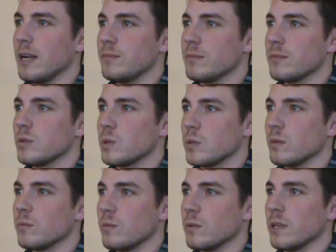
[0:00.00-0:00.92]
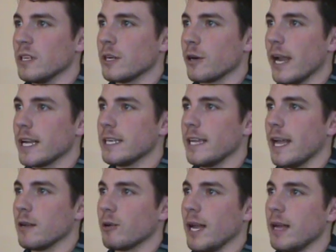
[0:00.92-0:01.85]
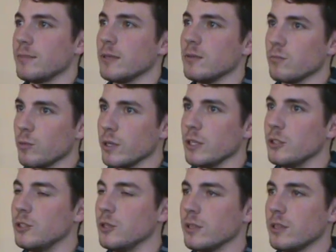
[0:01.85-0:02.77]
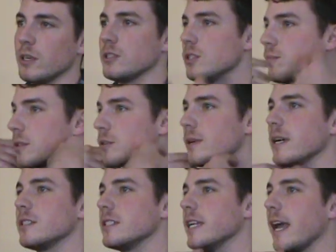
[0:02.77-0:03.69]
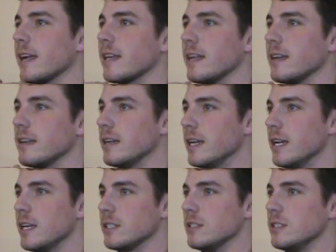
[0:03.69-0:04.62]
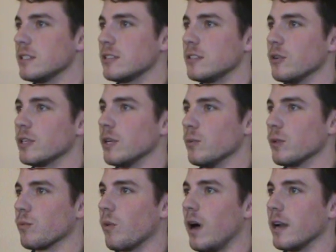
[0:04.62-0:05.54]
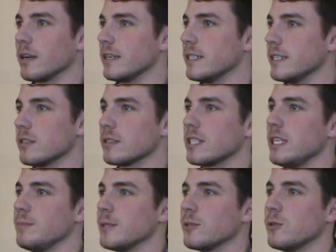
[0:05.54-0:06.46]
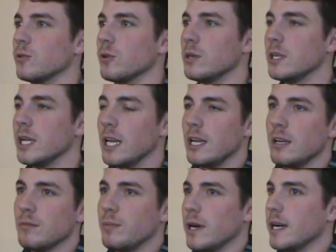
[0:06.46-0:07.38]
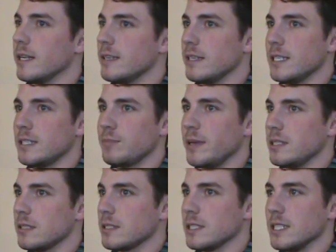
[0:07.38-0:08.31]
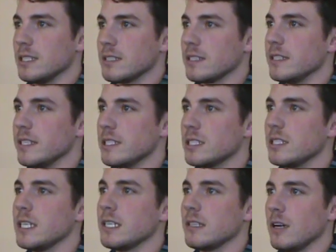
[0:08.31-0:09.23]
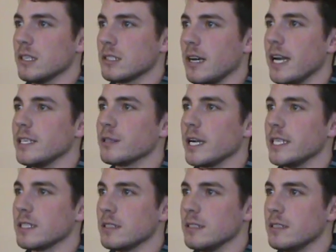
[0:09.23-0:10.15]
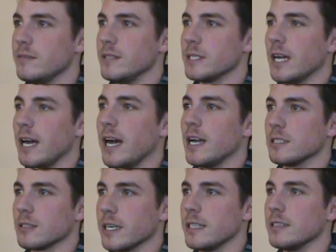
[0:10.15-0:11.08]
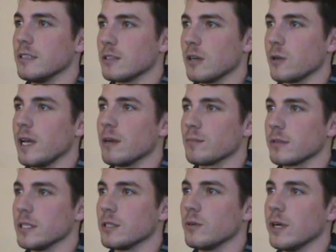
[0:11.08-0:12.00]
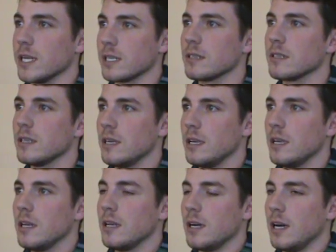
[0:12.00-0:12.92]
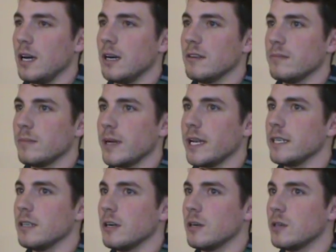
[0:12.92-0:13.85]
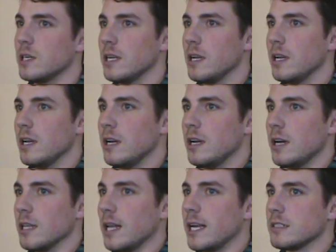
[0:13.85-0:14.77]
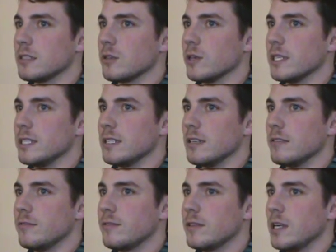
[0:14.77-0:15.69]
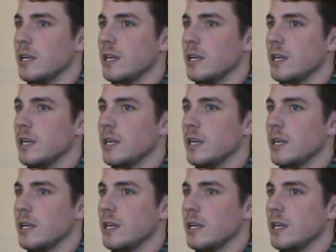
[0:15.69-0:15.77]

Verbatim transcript: wrap uh, an Iraqi head wrap, and what you do with those, you put around your neck and you just soak it with water, and it'll keep you cool. But it's basically just conditioning and also hydration. If you're wow. not hydrated, you'll go down pretty quick. Wow. Um, and I know a lot of stories of